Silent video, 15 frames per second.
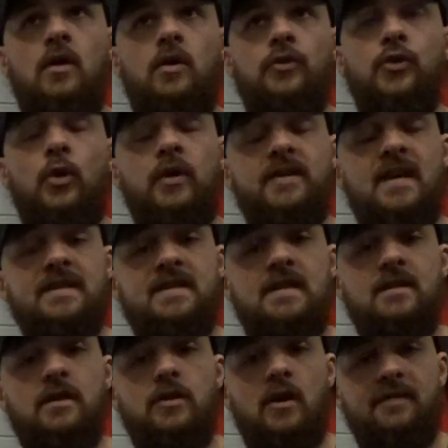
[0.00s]
don't tend to
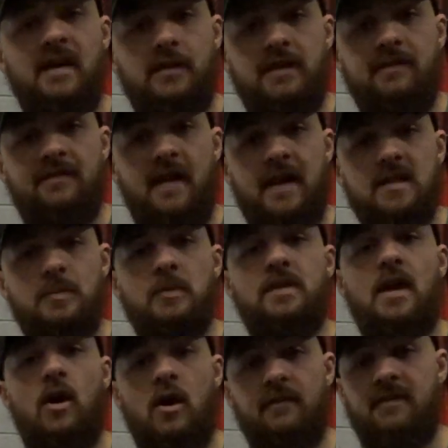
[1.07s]
eat enough healthy fats, but
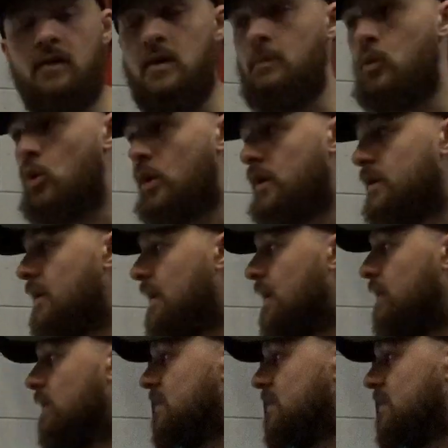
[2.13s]
they are very important. And a